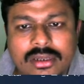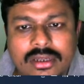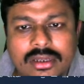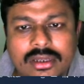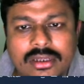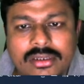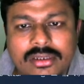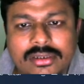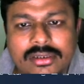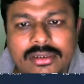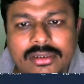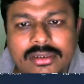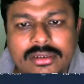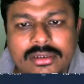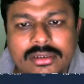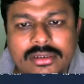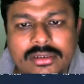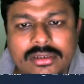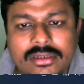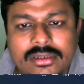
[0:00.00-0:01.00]
yes,
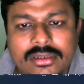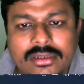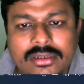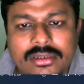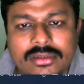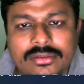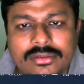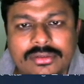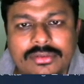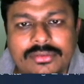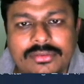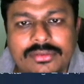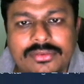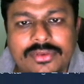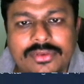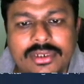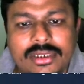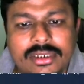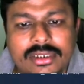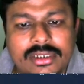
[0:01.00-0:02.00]
just remove
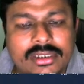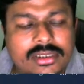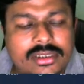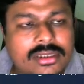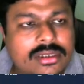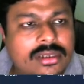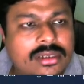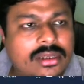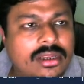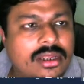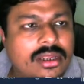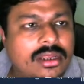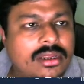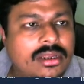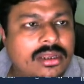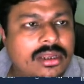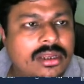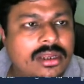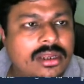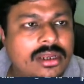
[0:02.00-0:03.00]
it.
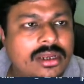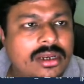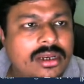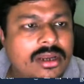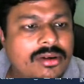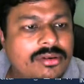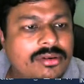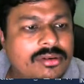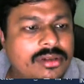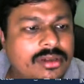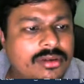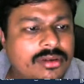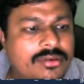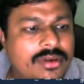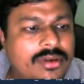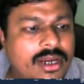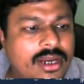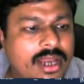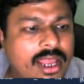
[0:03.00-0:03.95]
Now you will create